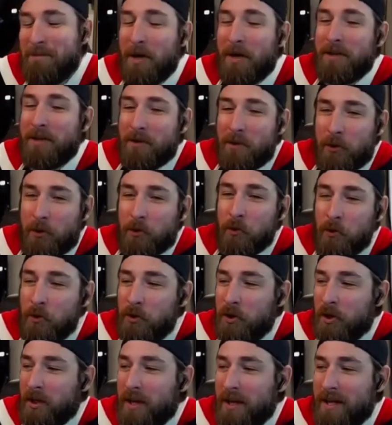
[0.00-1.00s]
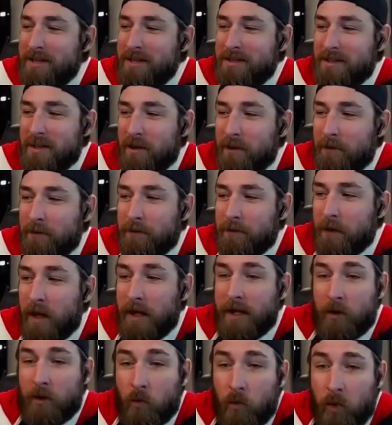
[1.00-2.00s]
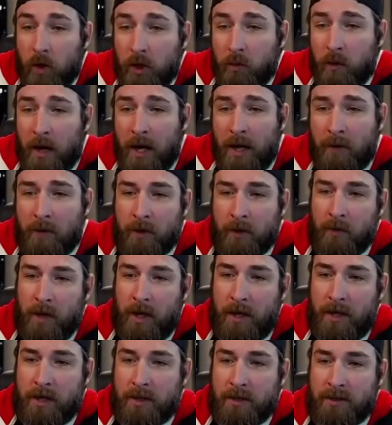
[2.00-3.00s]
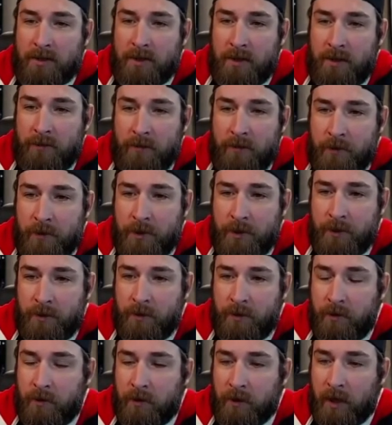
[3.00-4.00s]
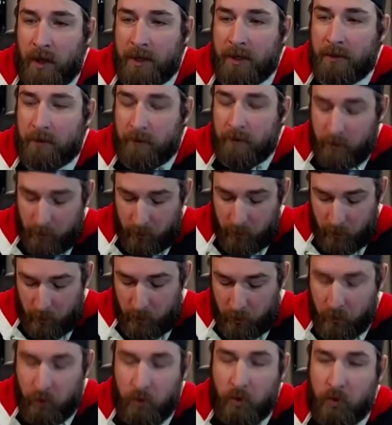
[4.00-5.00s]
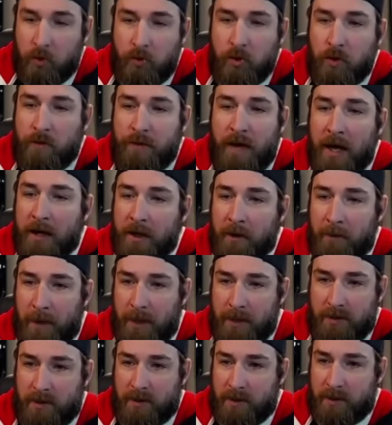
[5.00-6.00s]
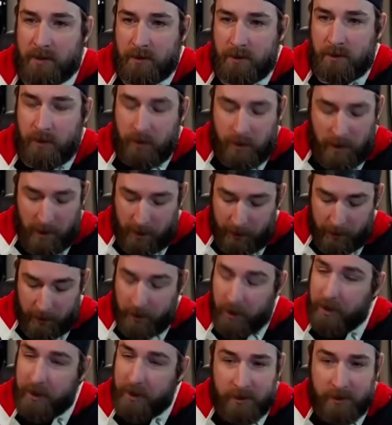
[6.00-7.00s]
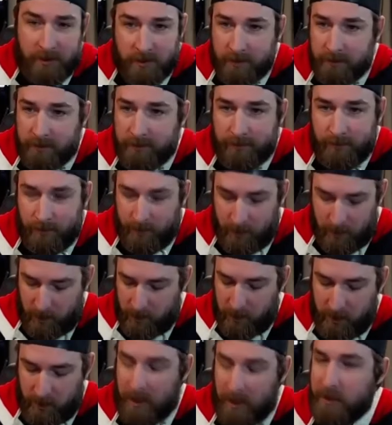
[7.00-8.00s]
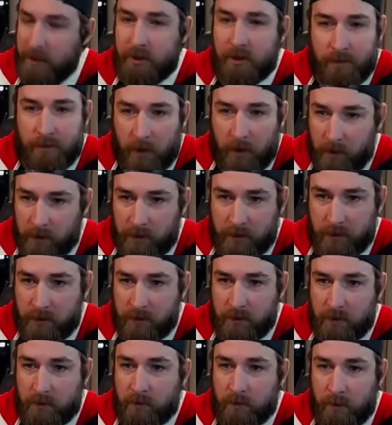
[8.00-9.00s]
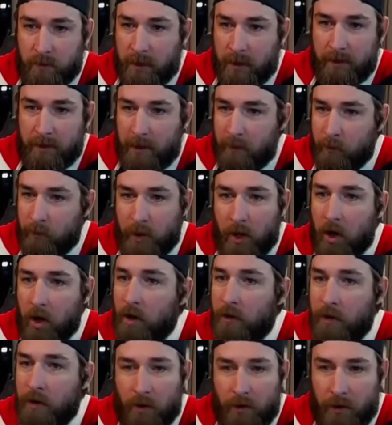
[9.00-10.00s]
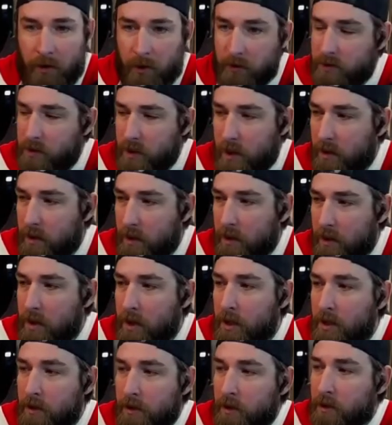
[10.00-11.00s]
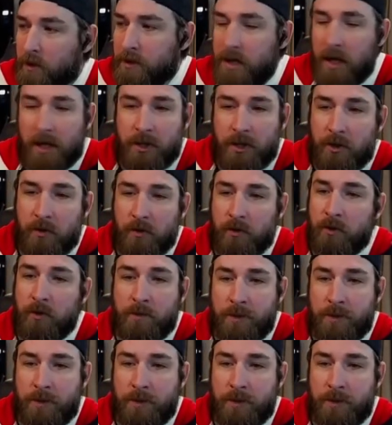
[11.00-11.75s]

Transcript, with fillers: but through the lens of like, what do I want to ride in as an infantry dude? Like, y- you've got your basics, you got your cutties, you got your vulks, right? And we all know those. I, there is not a YouTube